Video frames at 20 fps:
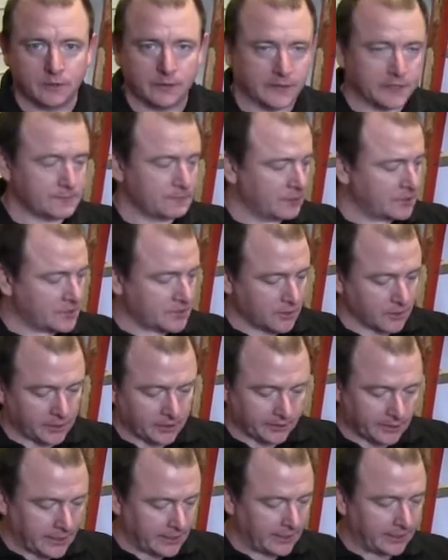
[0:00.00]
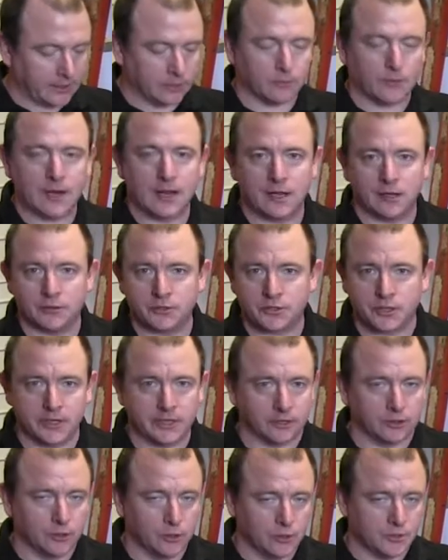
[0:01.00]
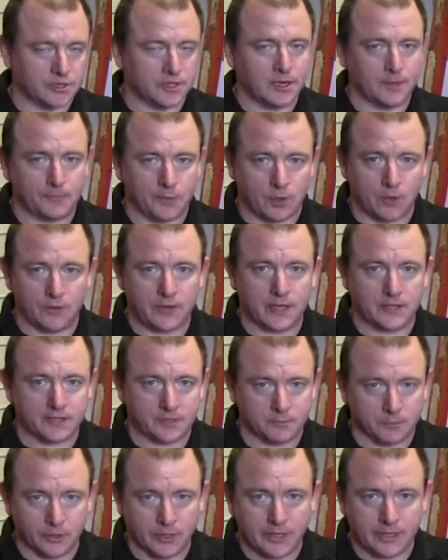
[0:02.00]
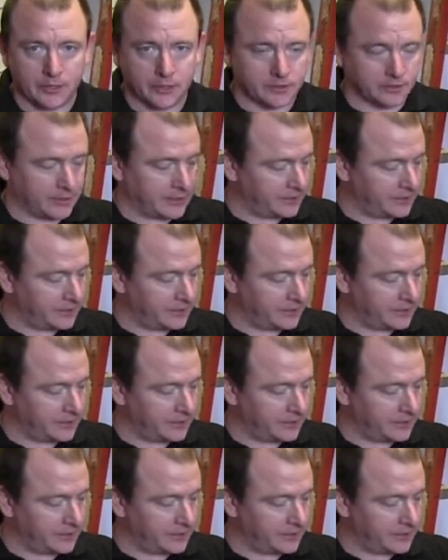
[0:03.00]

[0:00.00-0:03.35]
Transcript: We've just been circulating it around, trying to loosen up all that debris,